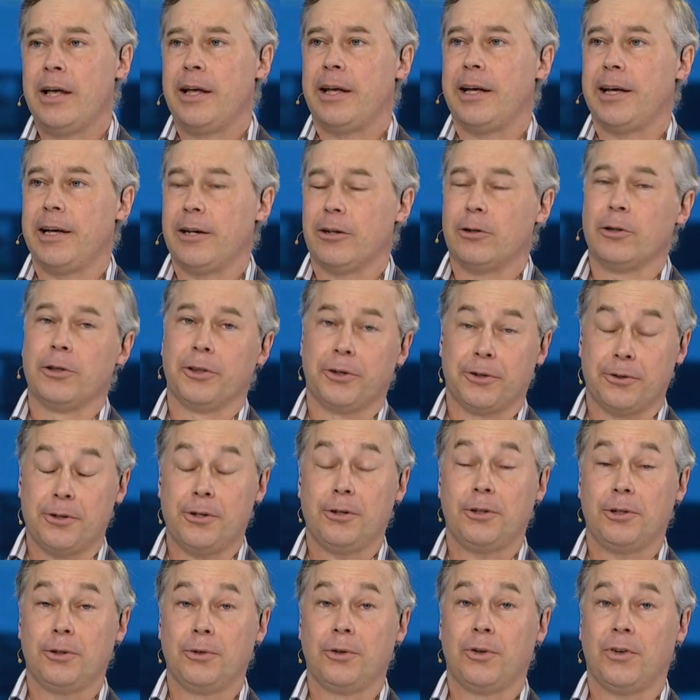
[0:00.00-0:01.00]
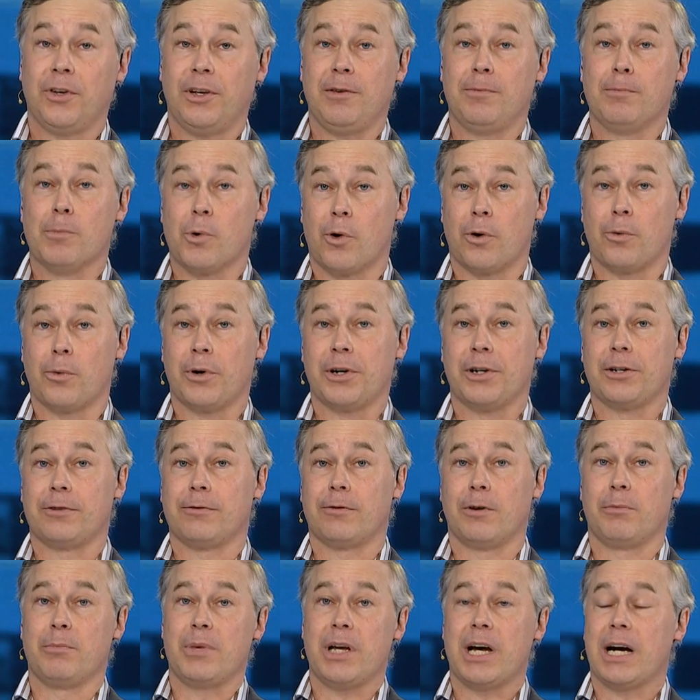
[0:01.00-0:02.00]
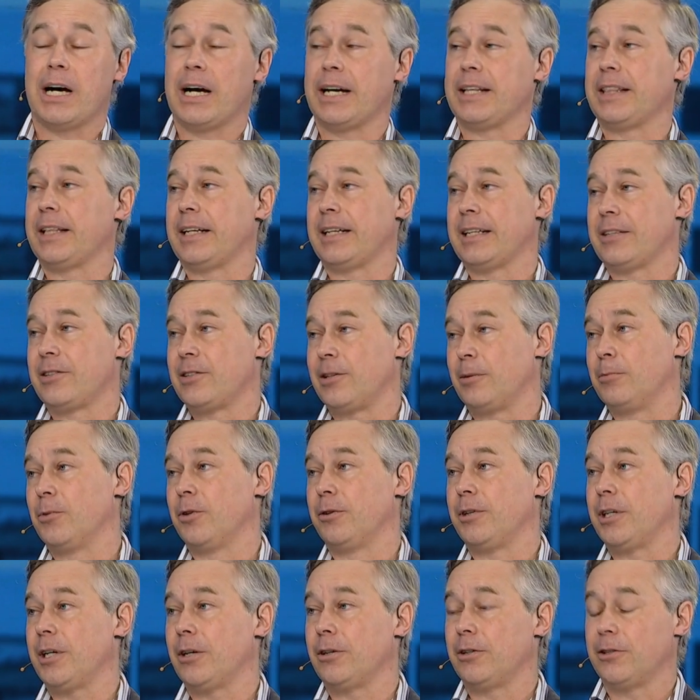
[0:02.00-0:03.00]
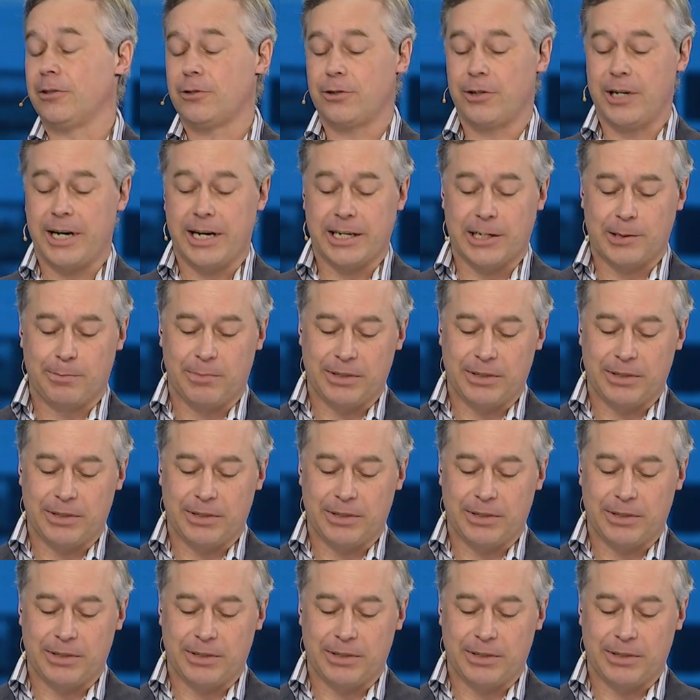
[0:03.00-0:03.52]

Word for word: uh, although you do see more winners from behind than at some of the other tracks.